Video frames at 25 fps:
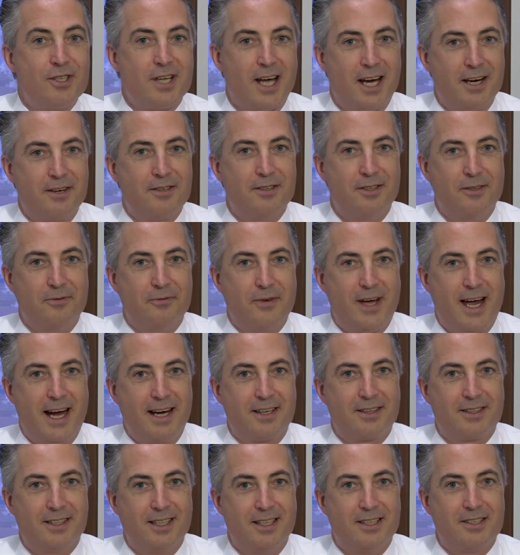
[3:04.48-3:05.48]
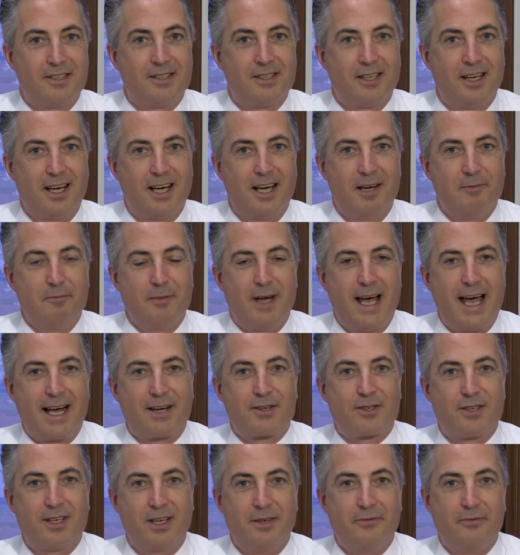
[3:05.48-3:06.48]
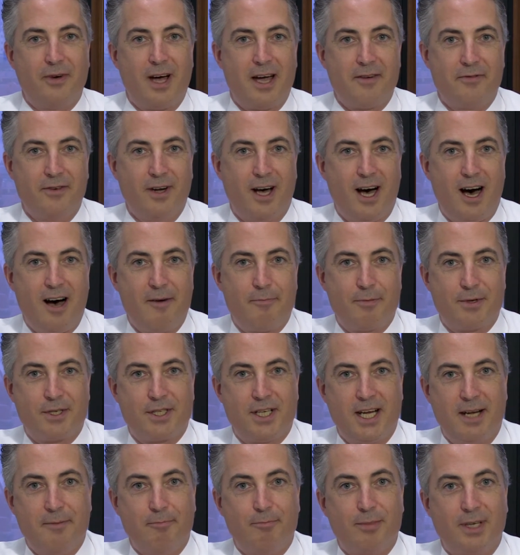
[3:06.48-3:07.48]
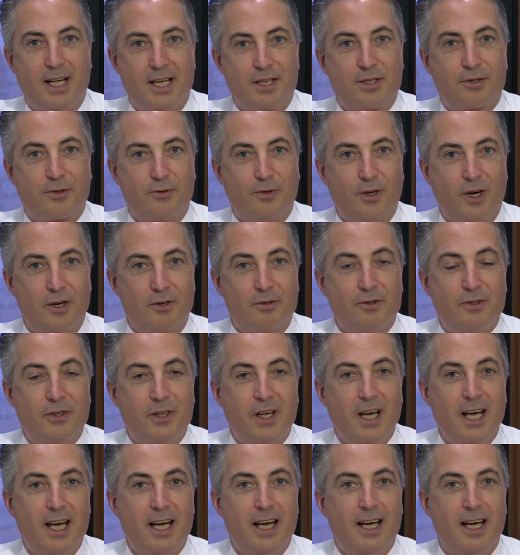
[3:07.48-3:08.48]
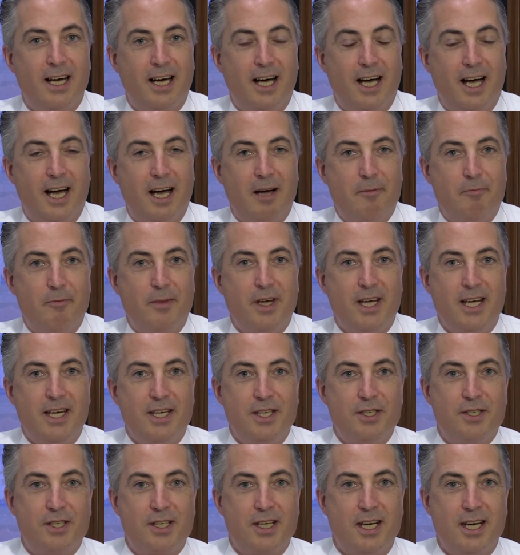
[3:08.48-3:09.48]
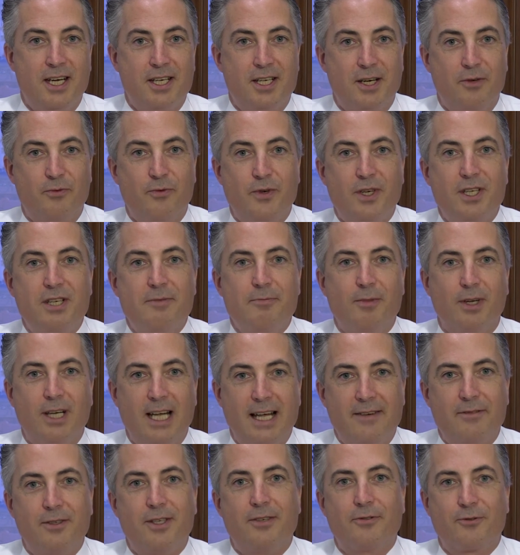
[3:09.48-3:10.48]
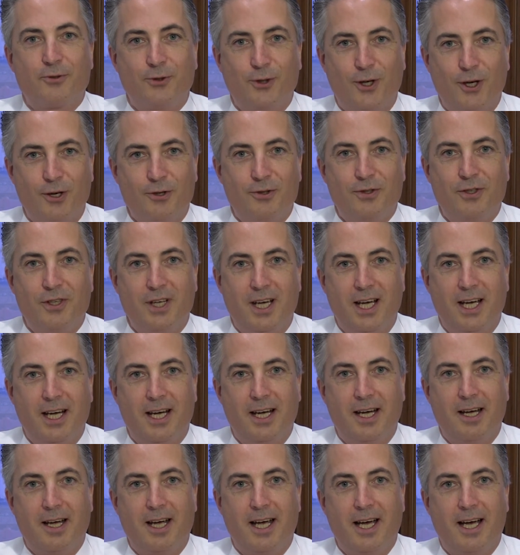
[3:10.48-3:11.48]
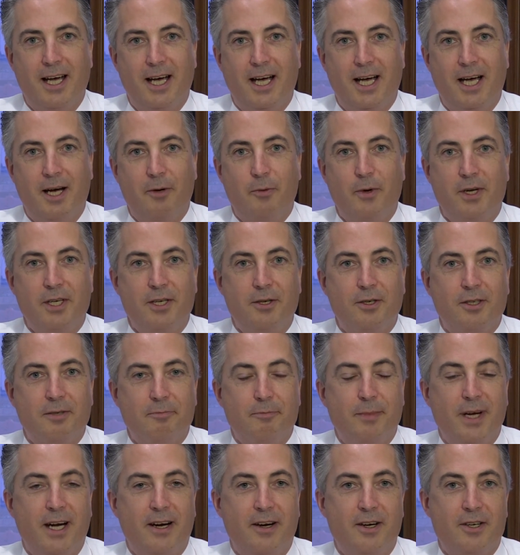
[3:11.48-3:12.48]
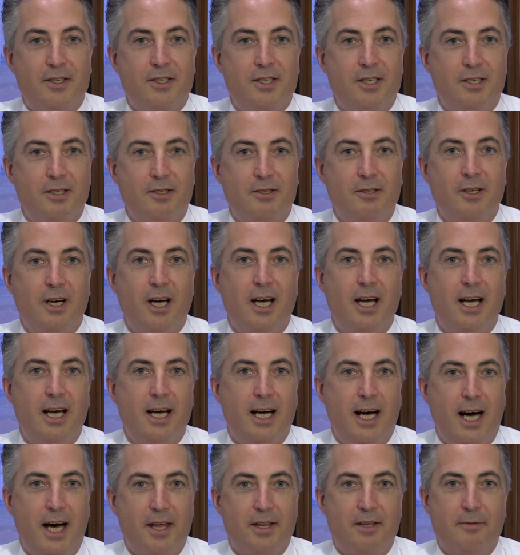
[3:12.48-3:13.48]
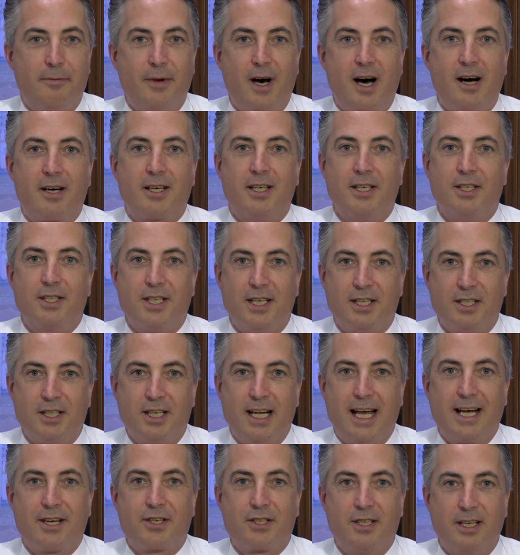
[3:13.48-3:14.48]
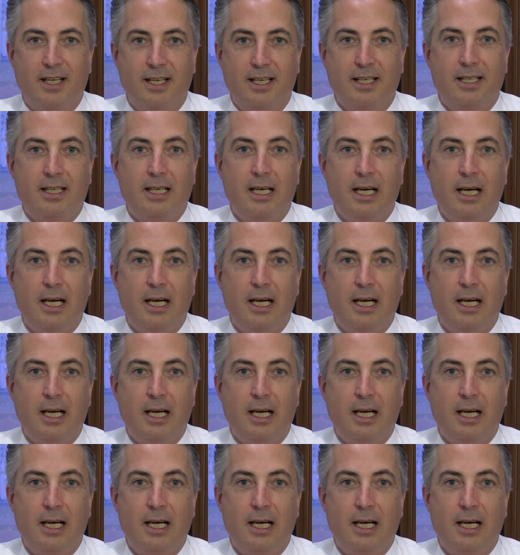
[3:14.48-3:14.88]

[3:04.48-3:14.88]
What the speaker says: sight of the fact that actually a 5.5% plus growth is a reasonable level of growth when you compare it to other markets internationally.